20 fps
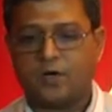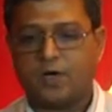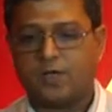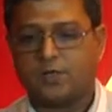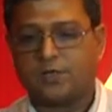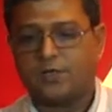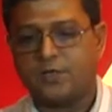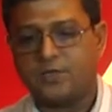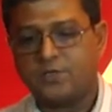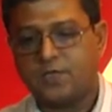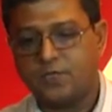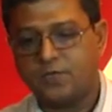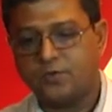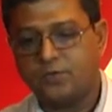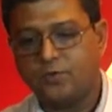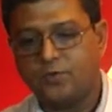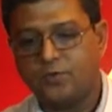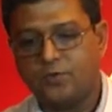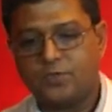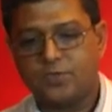arthritis, as
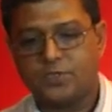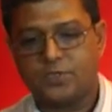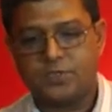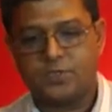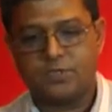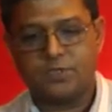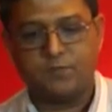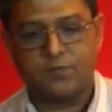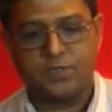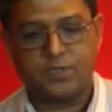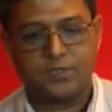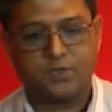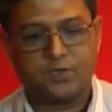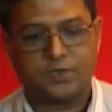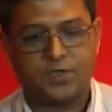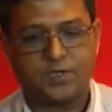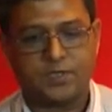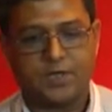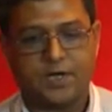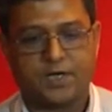we know, is a systemic
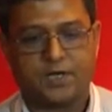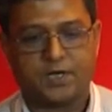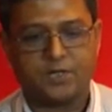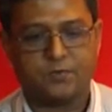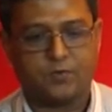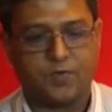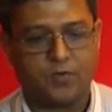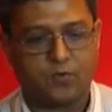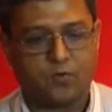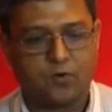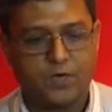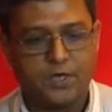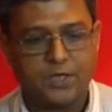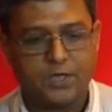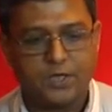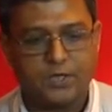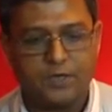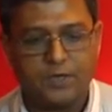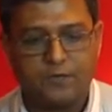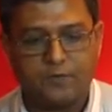disorder characterized by chronic
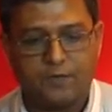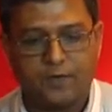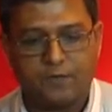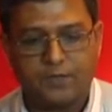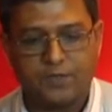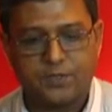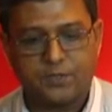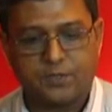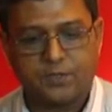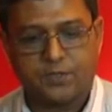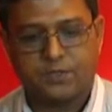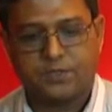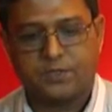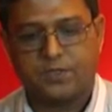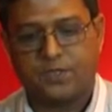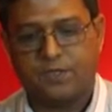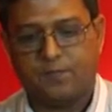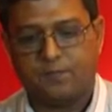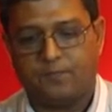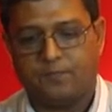inflammatory
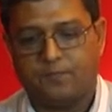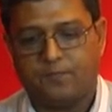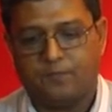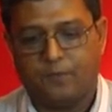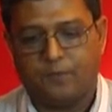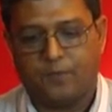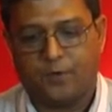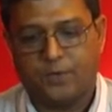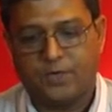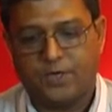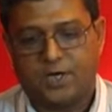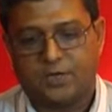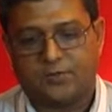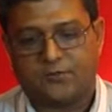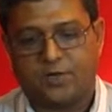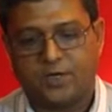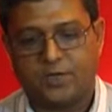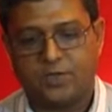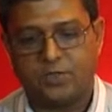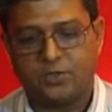
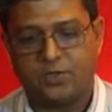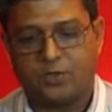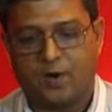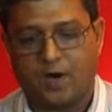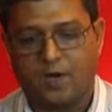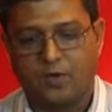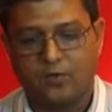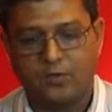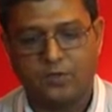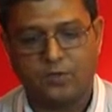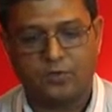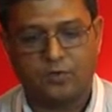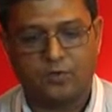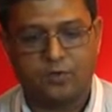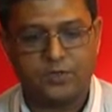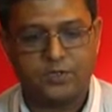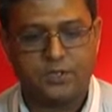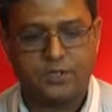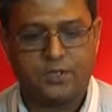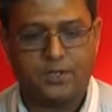polyarthritis of unknown
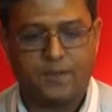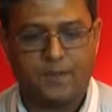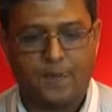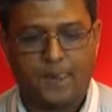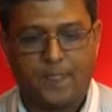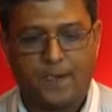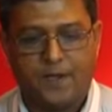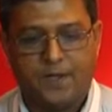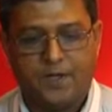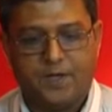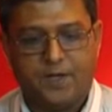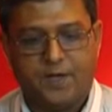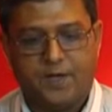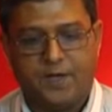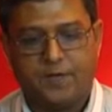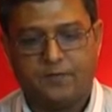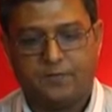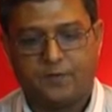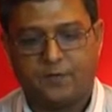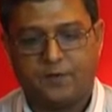etiology.
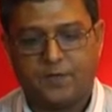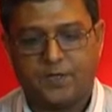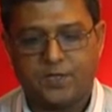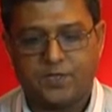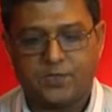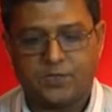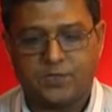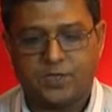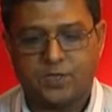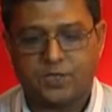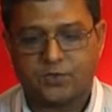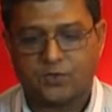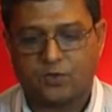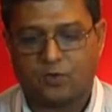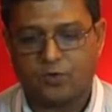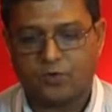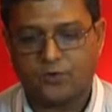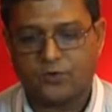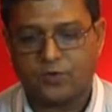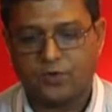The inflammatory states
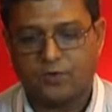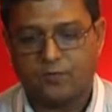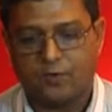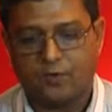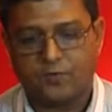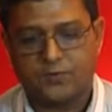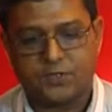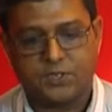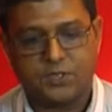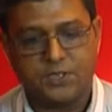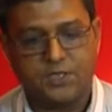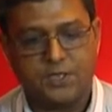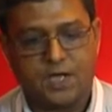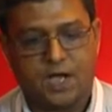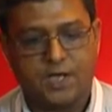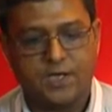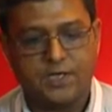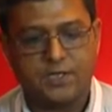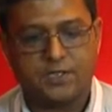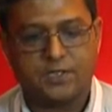also involve skin,
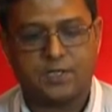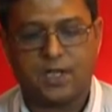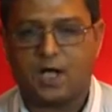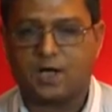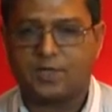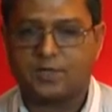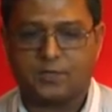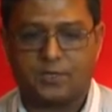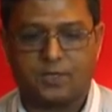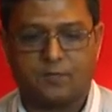eyes, lungs,